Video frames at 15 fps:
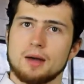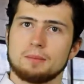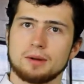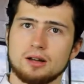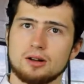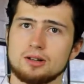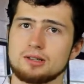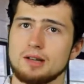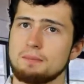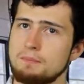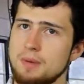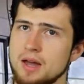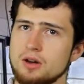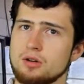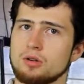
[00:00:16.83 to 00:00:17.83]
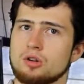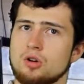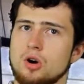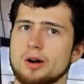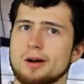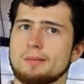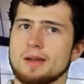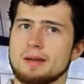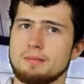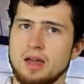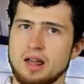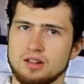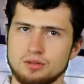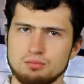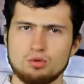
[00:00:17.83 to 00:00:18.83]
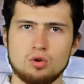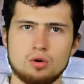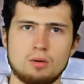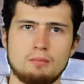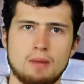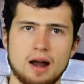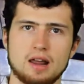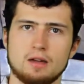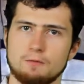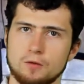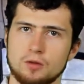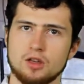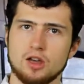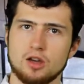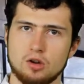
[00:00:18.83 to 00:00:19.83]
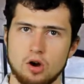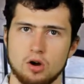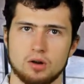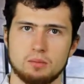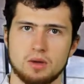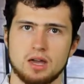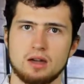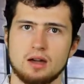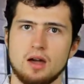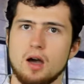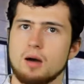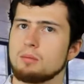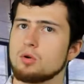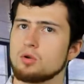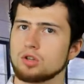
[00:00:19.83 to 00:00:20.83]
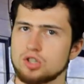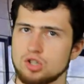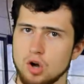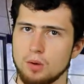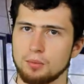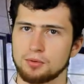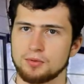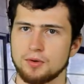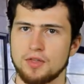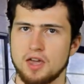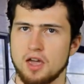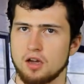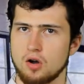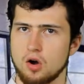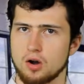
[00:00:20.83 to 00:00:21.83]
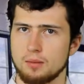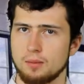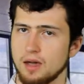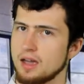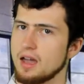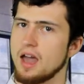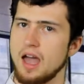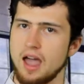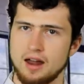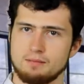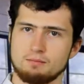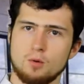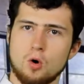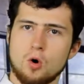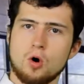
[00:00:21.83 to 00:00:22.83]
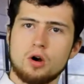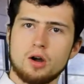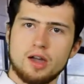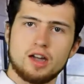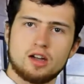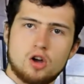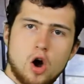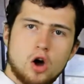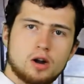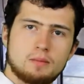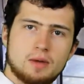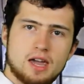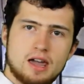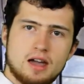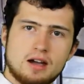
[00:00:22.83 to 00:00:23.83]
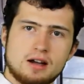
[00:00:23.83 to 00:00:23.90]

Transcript: Because a better economy means more money for the economy, more jobs for the economy, and more economy.